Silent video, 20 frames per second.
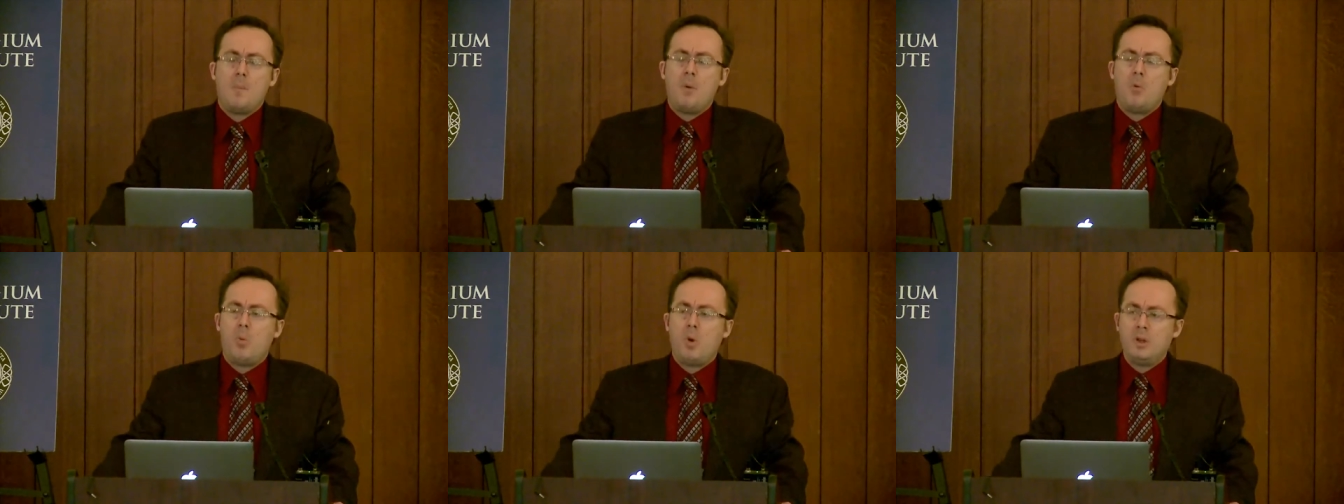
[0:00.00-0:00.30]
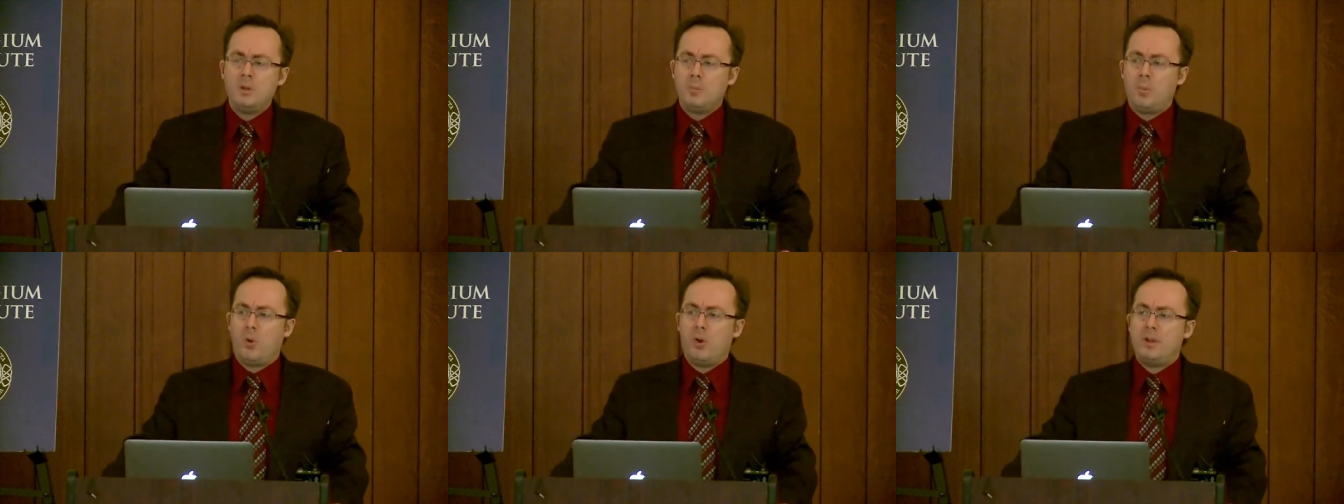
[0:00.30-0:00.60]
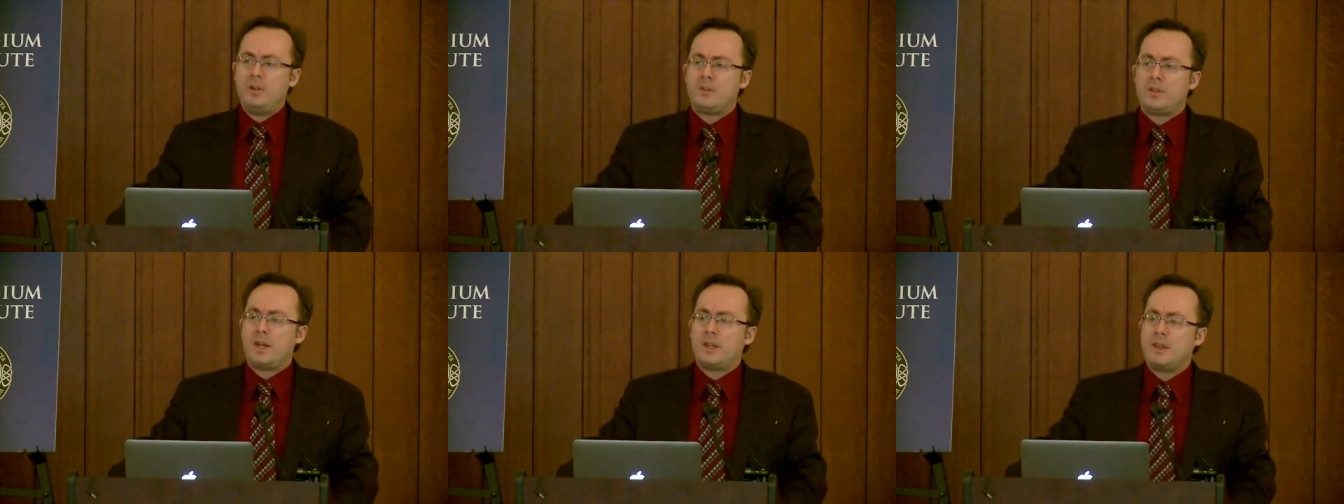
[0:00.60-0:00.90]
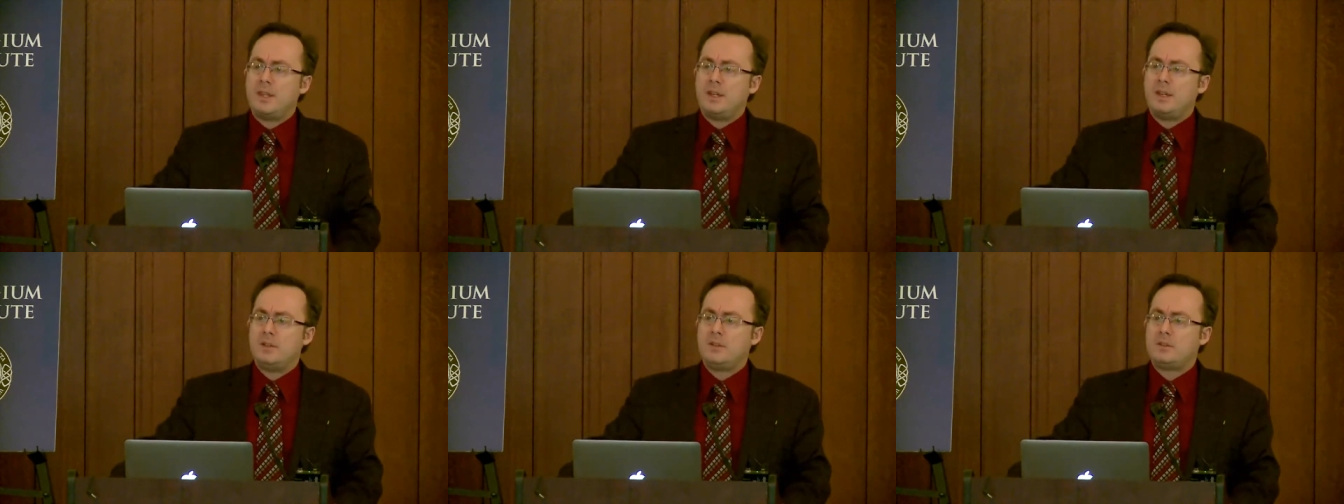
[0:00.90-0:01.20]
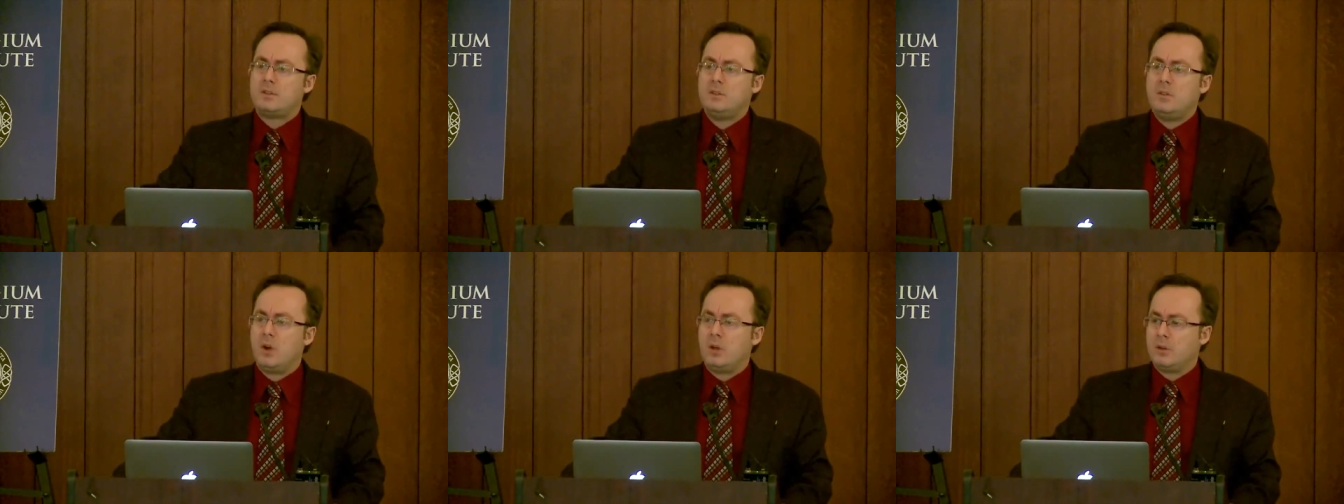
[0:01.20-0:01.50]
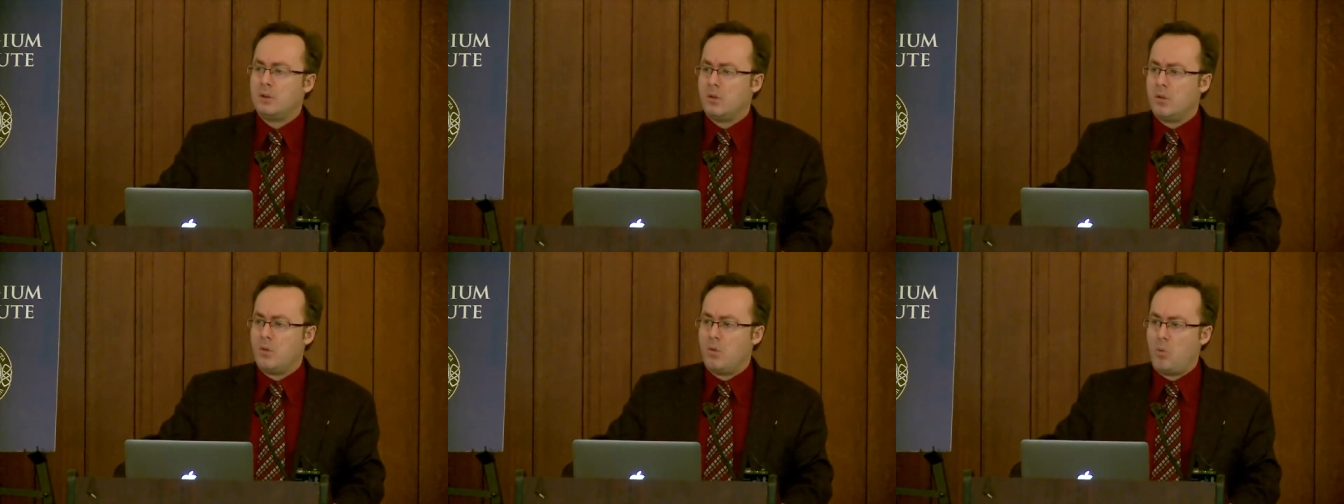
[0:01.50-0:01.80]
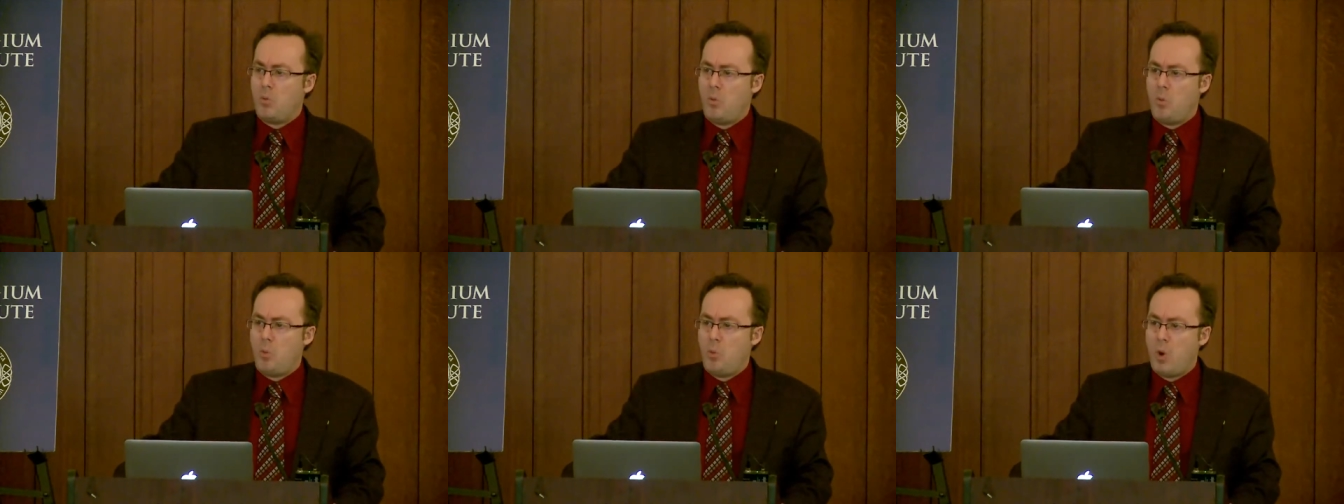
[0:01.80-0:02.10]
But one point I think is not
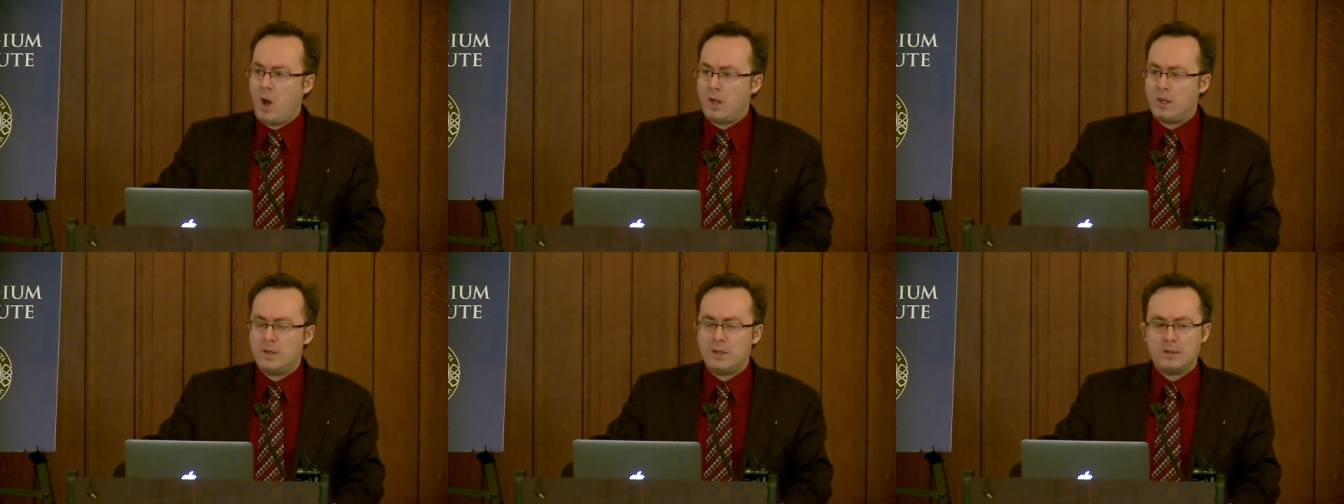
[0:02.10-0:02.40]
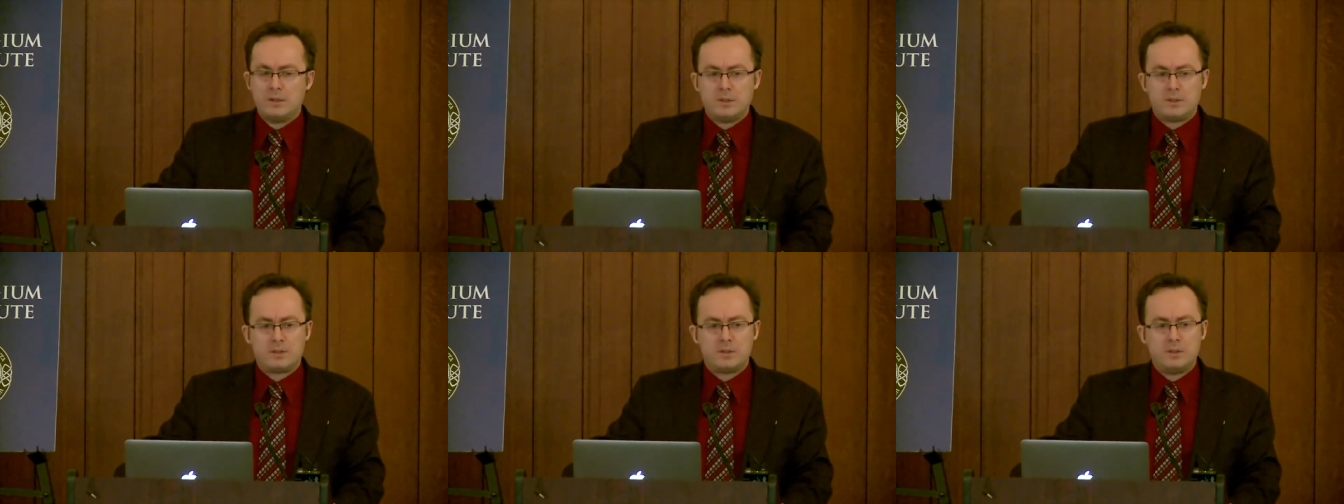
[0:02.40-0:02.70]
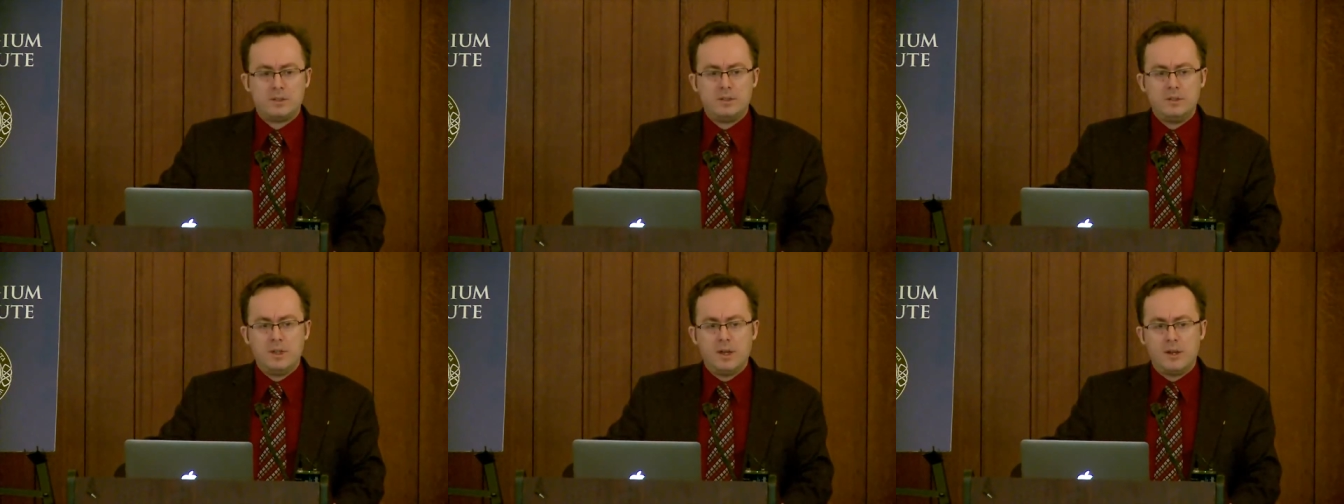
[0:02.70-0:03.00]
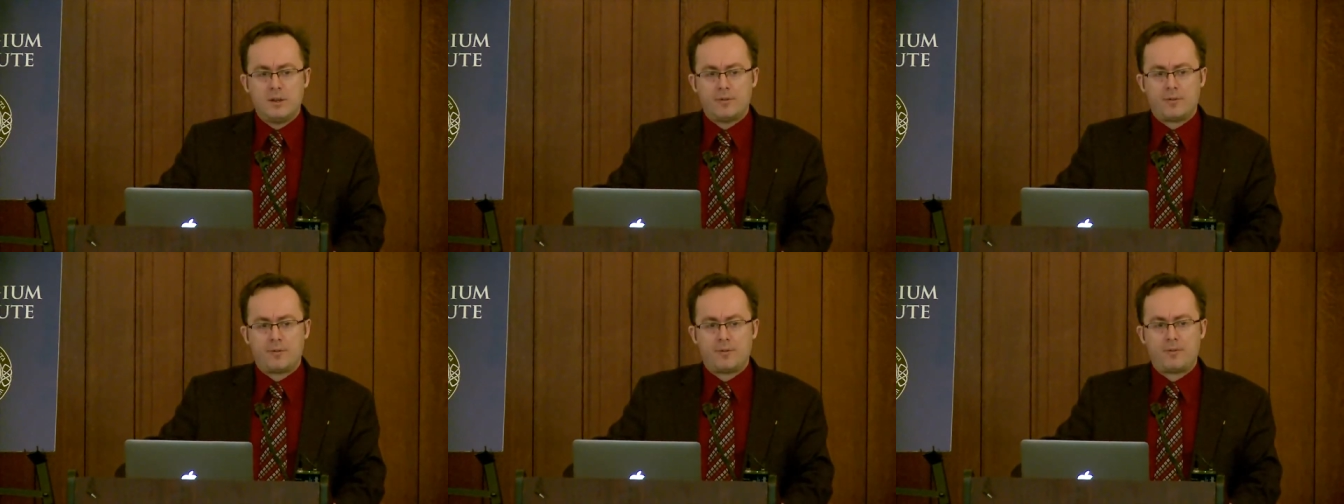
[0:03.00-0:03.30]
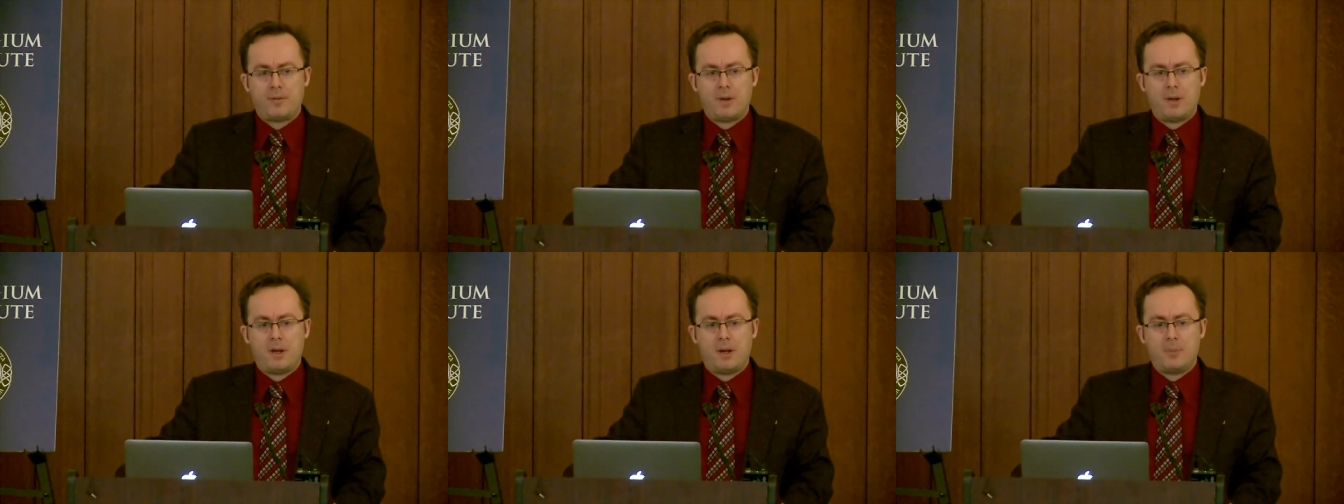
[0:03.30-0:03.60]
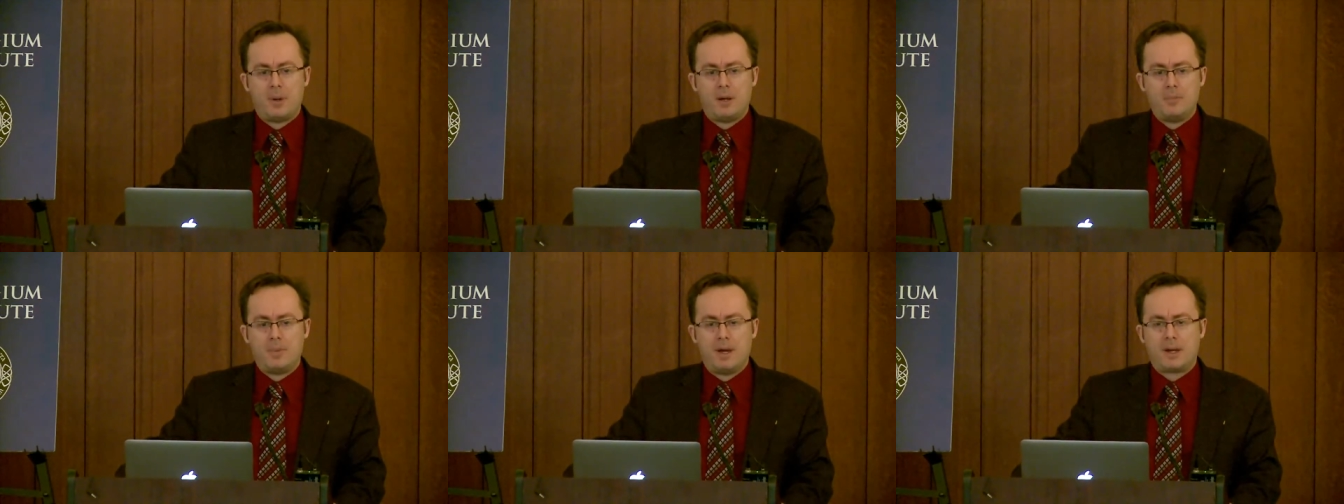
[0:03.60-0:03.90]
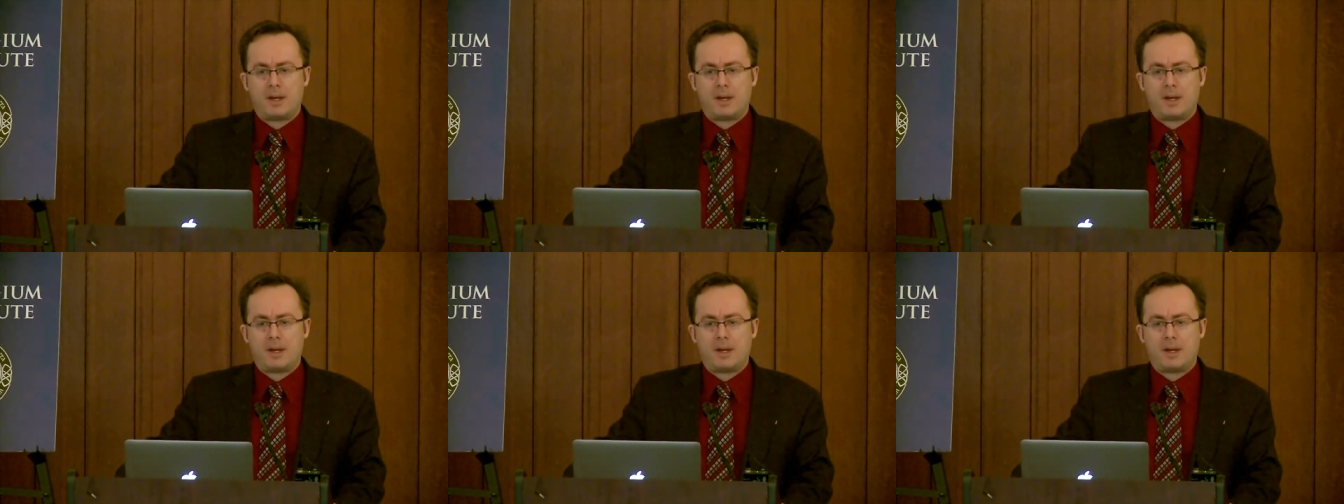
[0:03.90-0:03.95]
well understood enough about